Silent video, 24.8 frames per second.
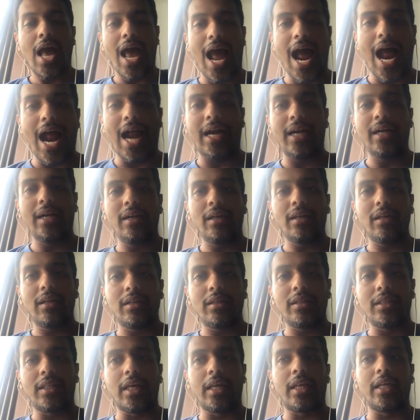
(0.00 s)
and
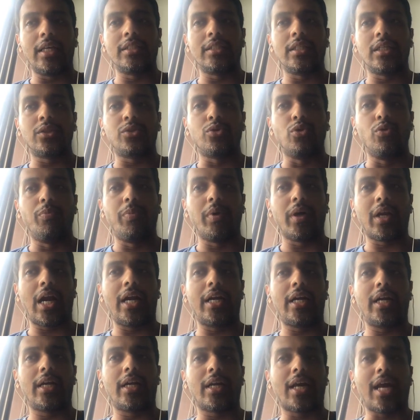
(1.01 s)
there is a super
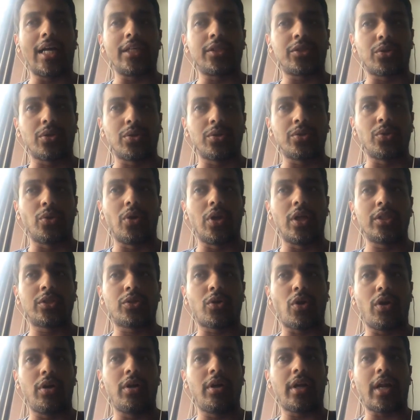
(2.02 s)
added gastrosoleus
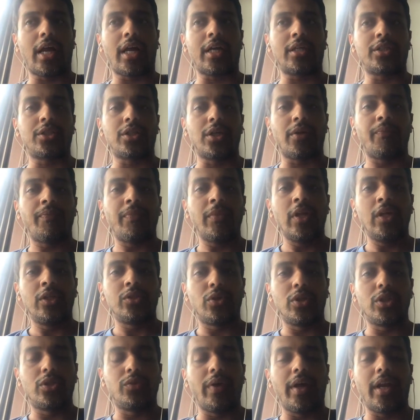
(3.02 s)
contracture.
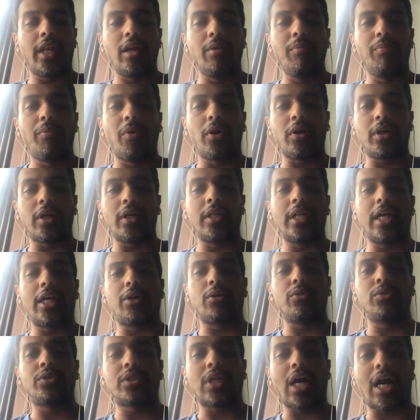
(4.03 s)
So it's very important that
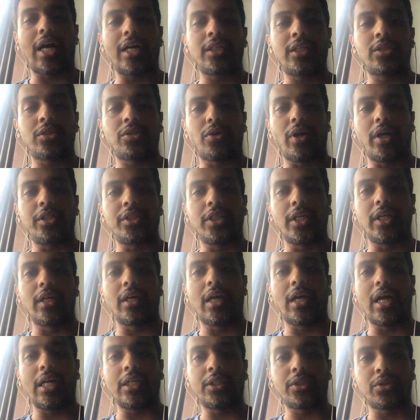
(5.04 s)
you start stretching
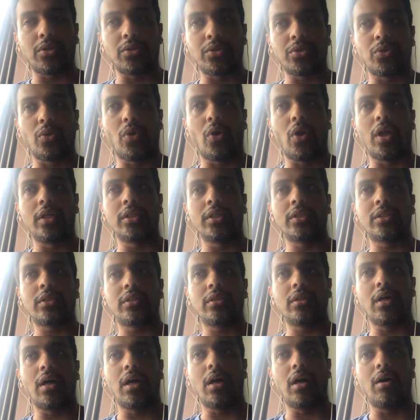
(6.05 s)
gastrosoleus
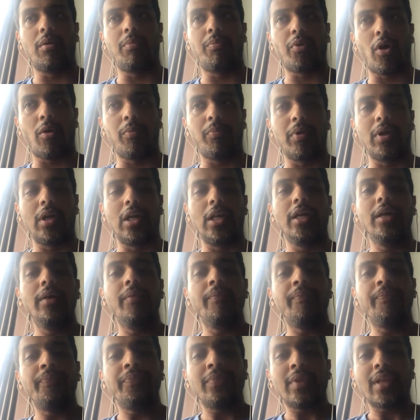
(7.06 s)
properly
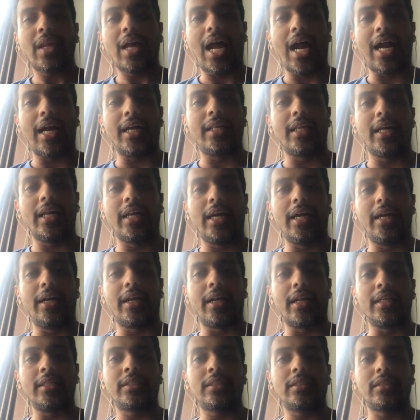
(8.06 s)
and then
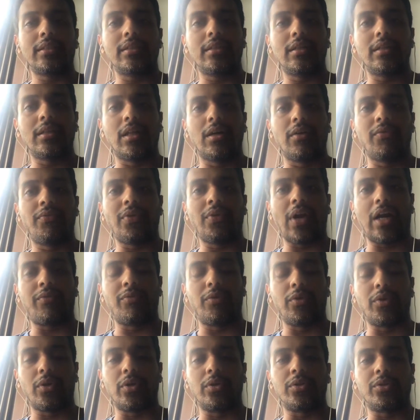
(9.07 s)
address the flat
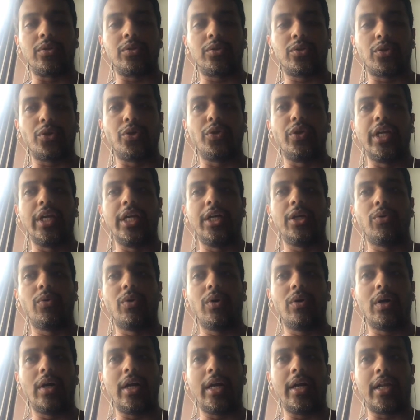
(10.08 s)
foot also. So you need
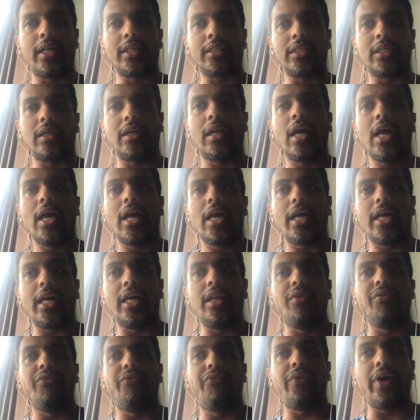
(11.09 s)
to address it.
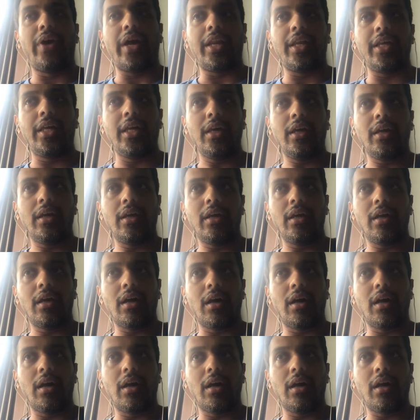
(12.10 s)
In very